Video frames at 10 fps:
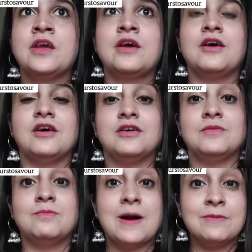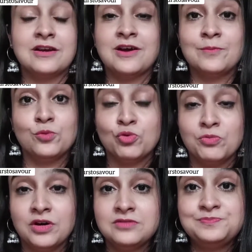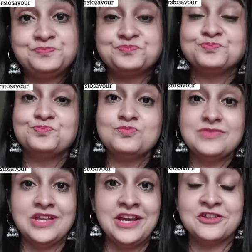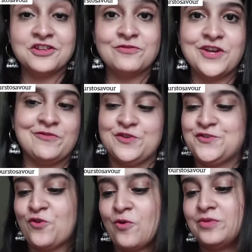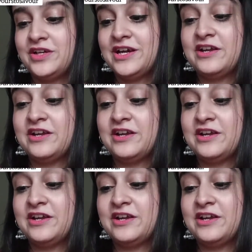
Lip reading: bubblegum boomer in the flavor strawberry,